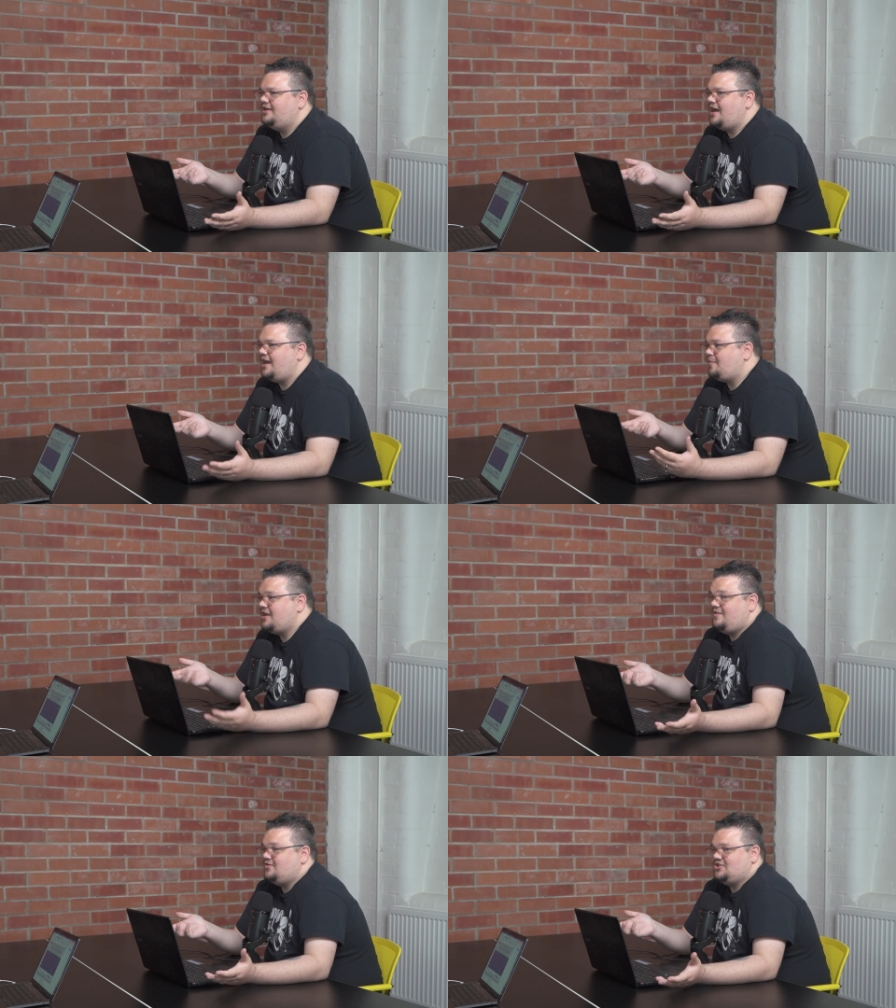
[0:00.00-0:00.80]
And I
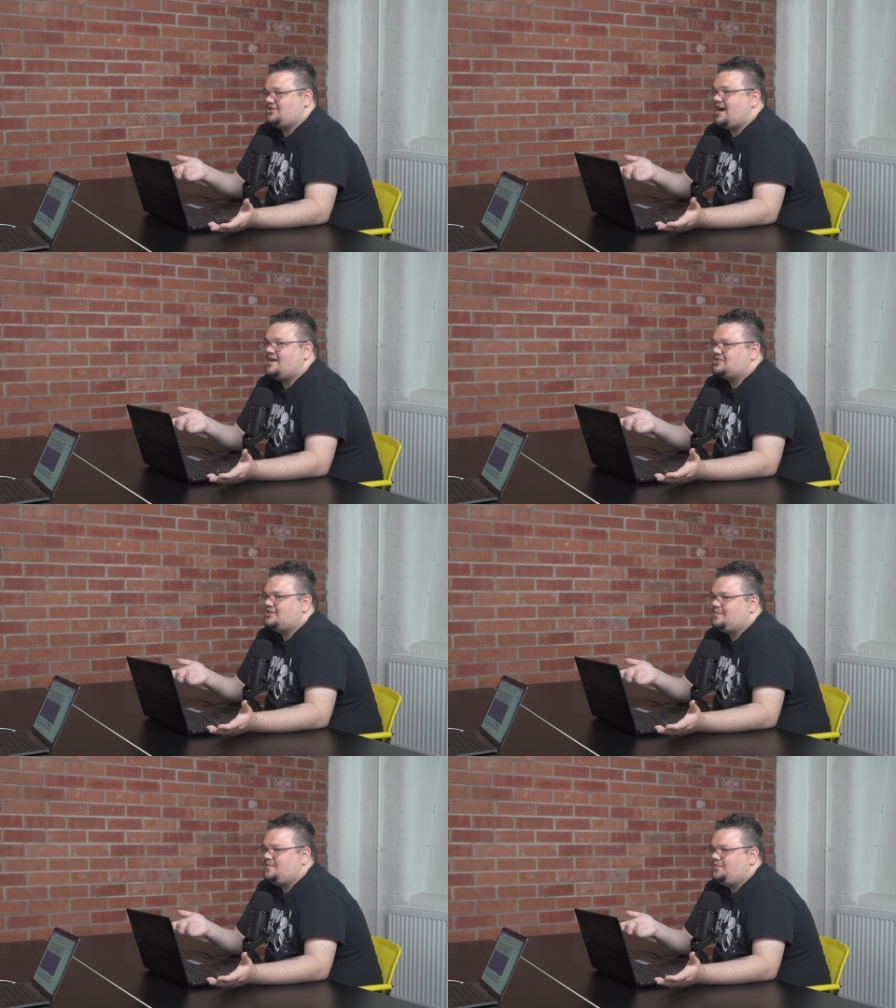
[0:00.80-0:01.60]
might even just ask
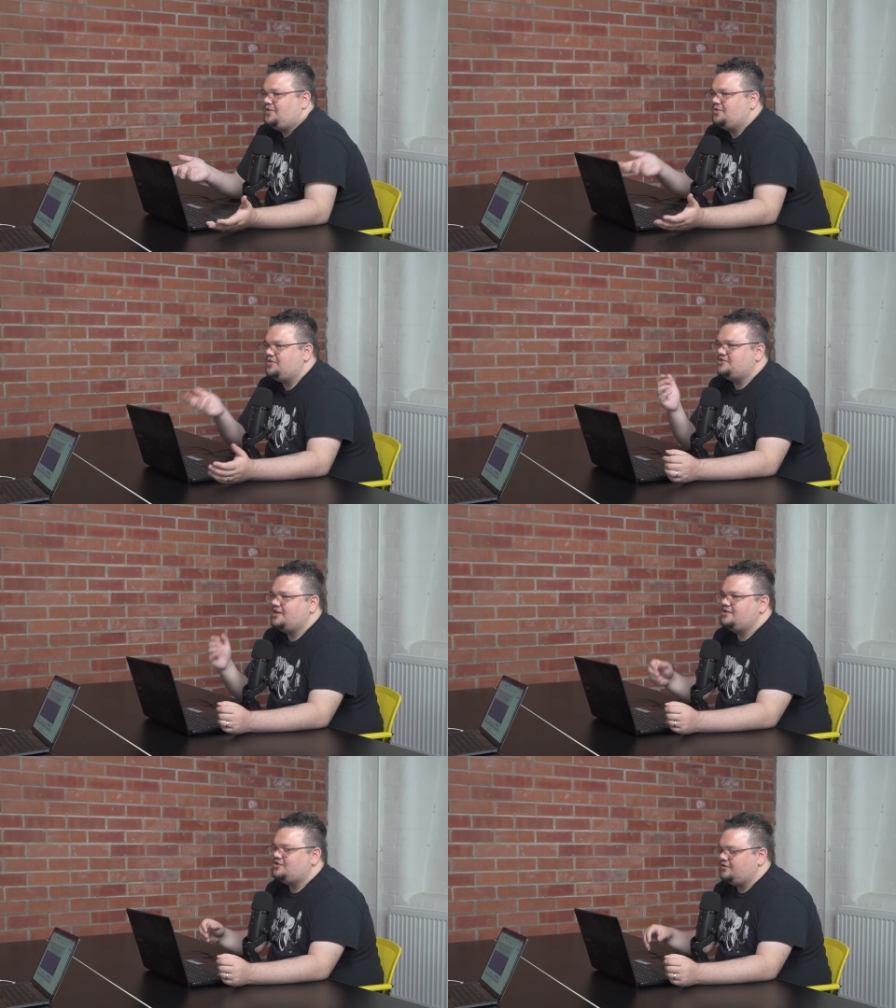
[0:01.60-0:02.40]
them, in the
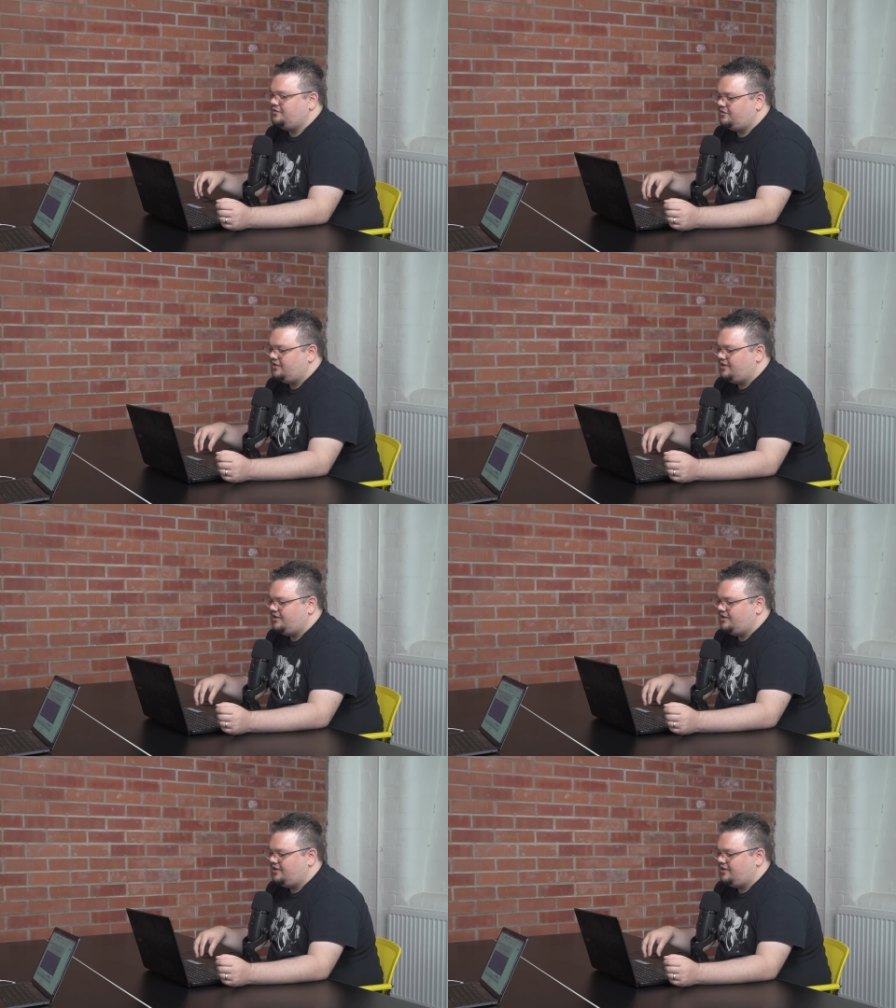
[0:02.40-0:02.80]
sense of,